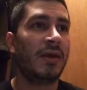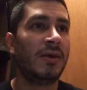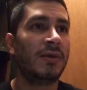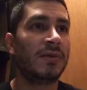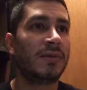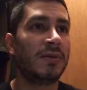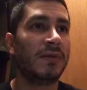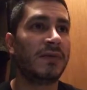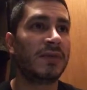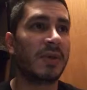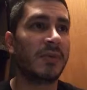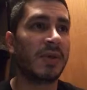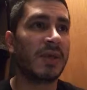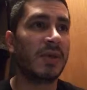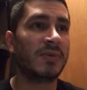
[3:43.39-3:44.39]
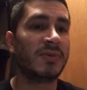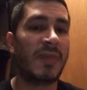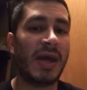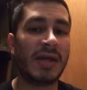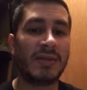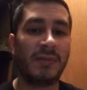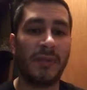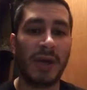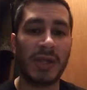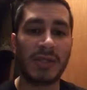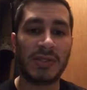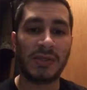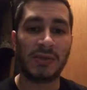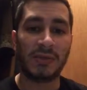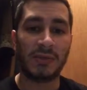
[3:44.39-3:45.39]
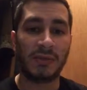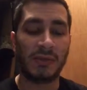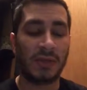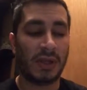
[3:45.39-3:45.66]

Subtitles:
So if something comes back to bite you,